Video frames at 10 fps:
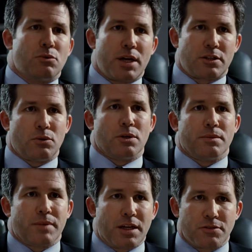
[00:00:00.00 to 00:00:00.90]
Fuller
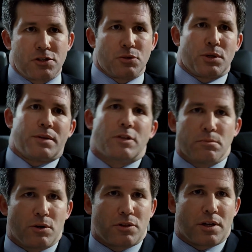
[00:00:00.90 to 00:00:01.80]
orders them off the
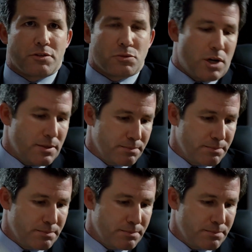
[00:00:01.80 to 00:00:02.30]
SWAT division,